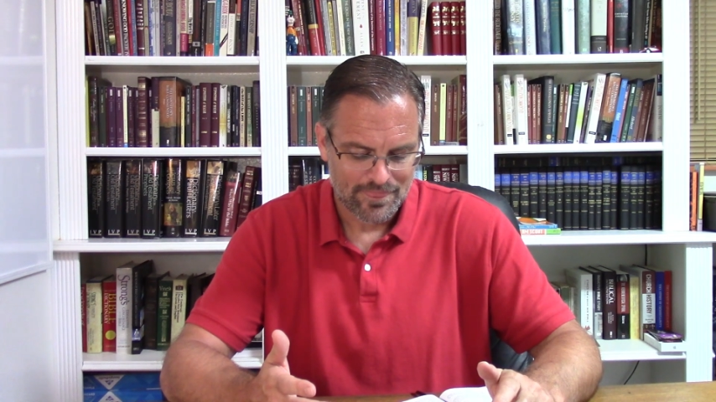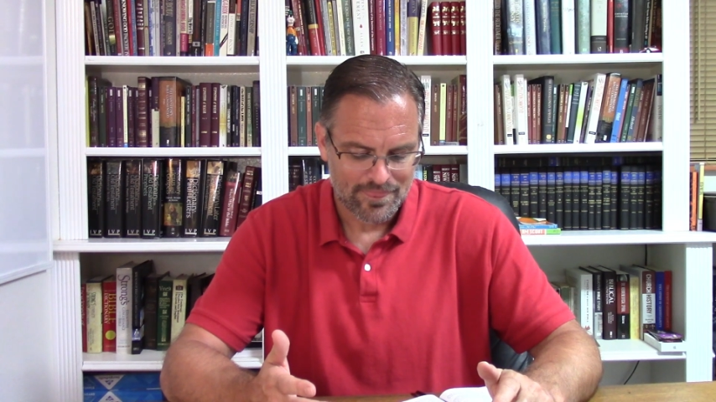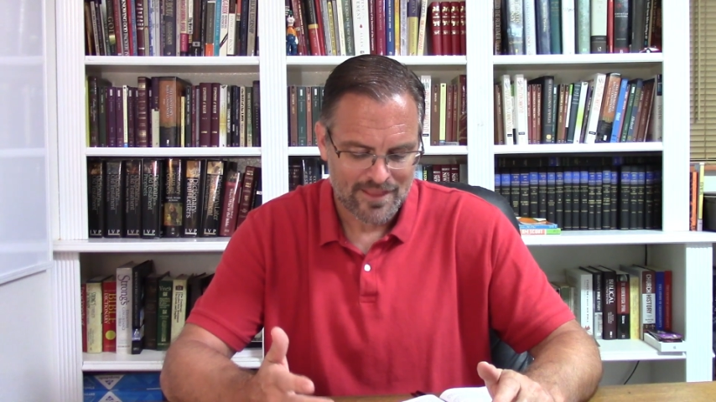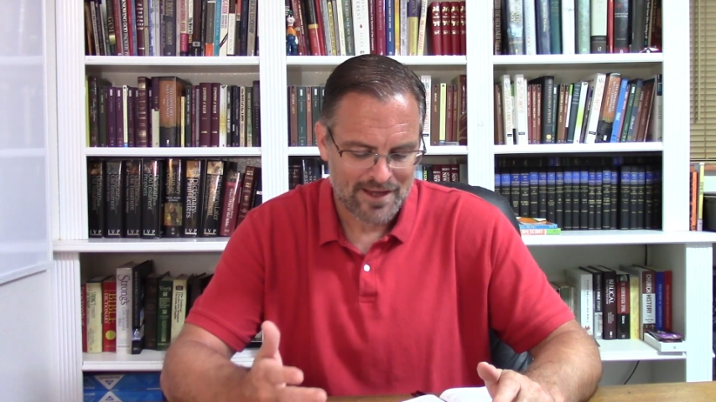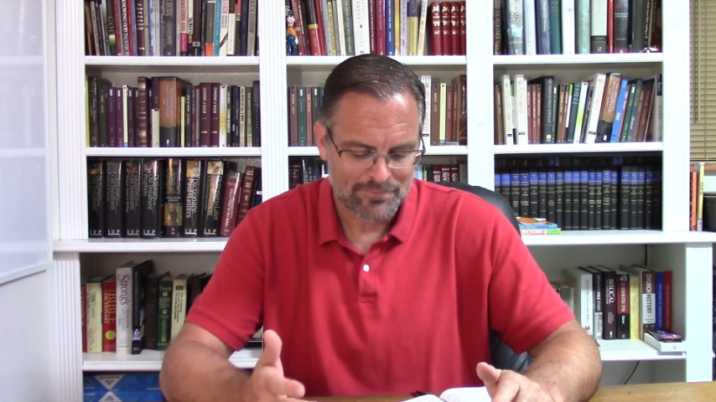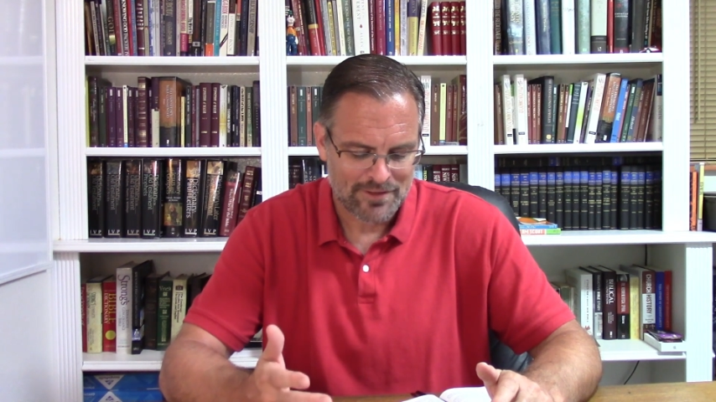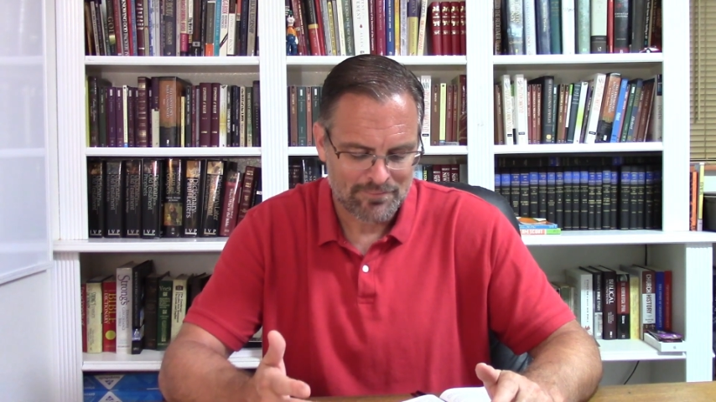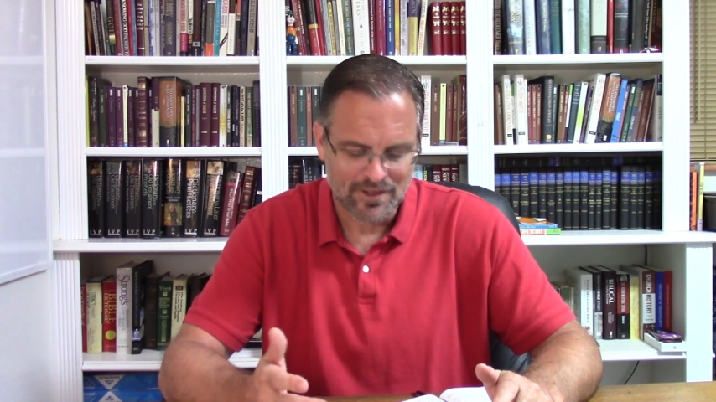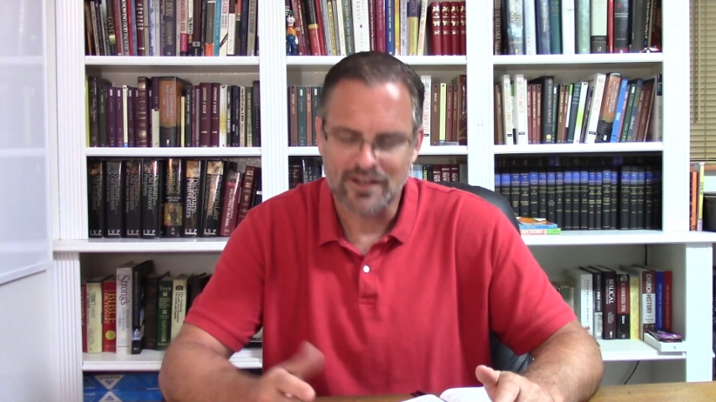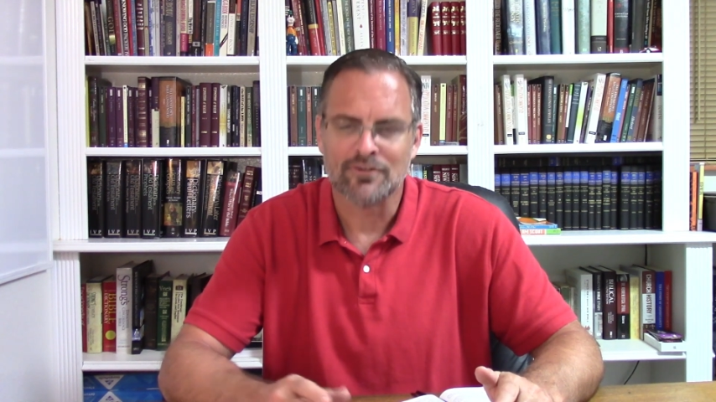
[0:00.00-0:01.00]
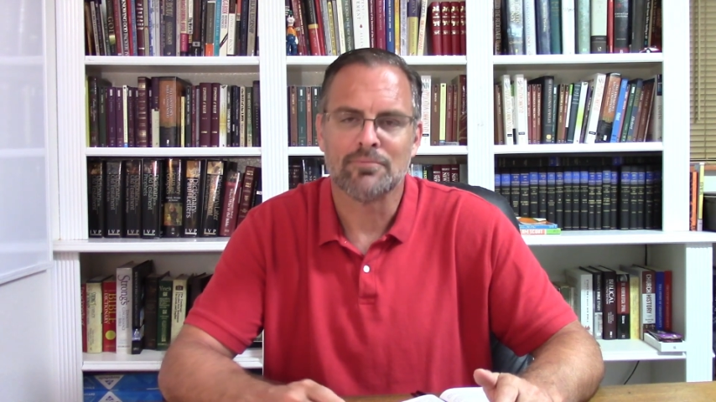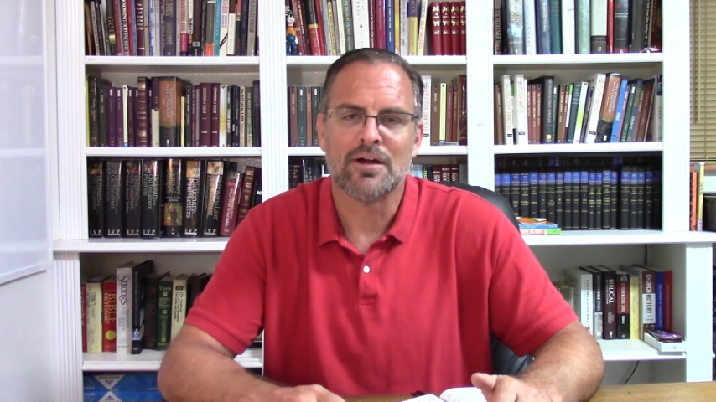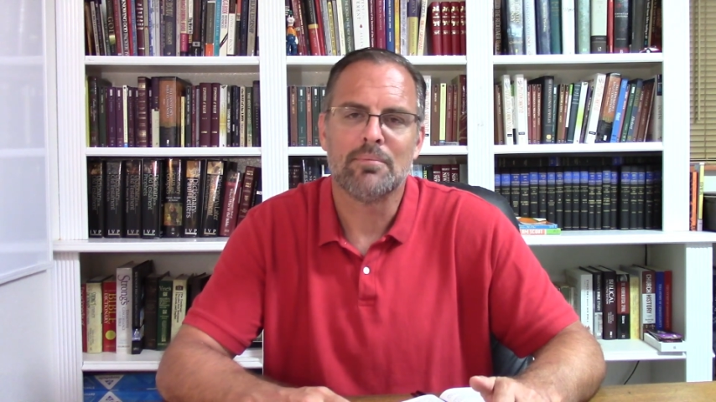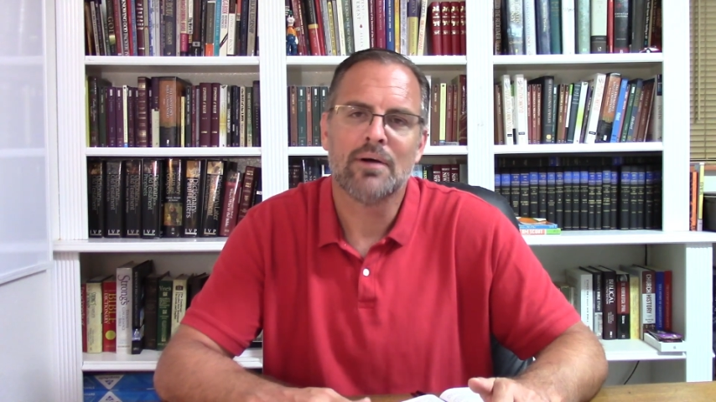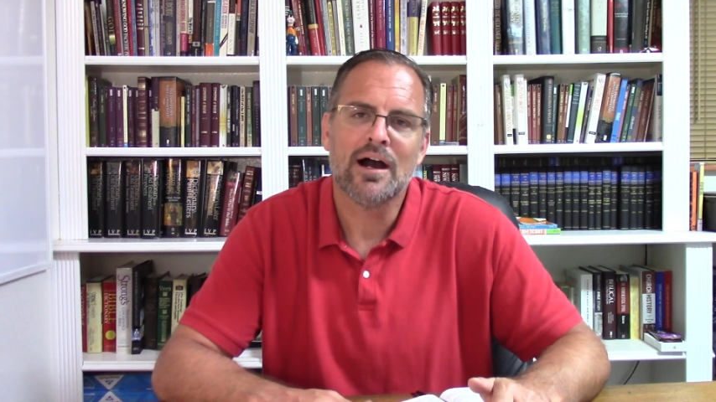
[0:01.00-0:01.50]
Not by might or
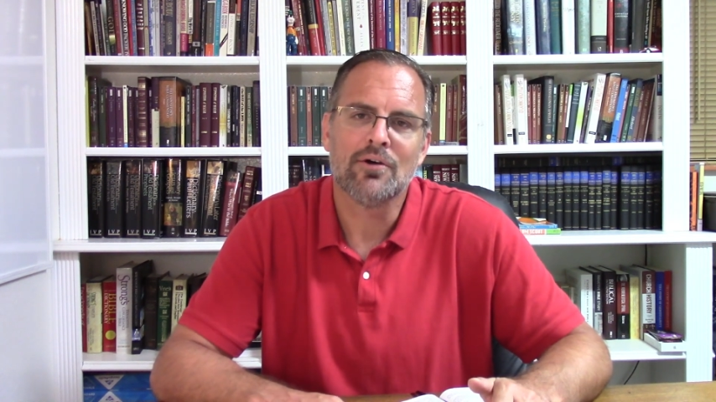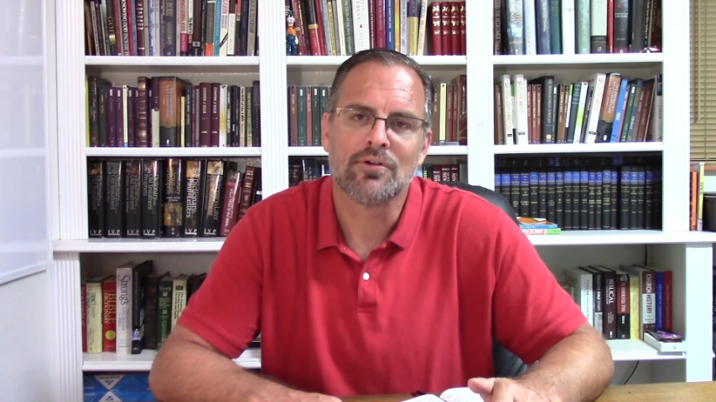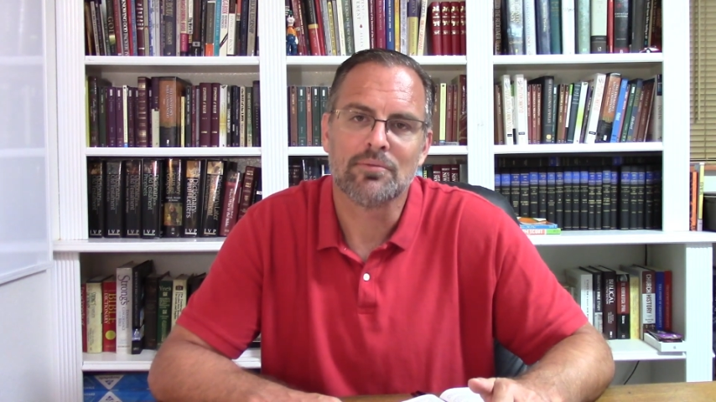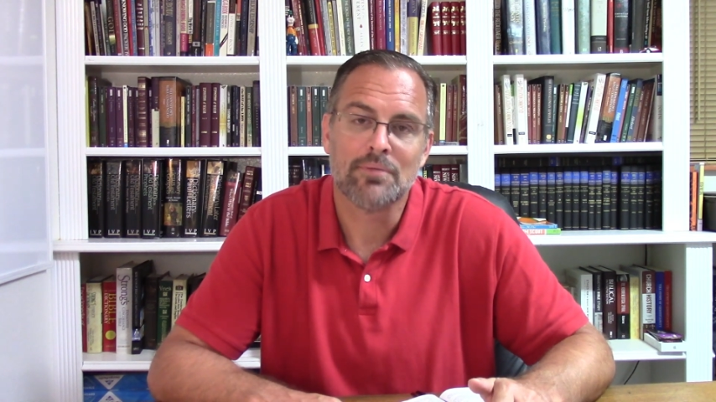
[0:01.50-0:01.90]
by power,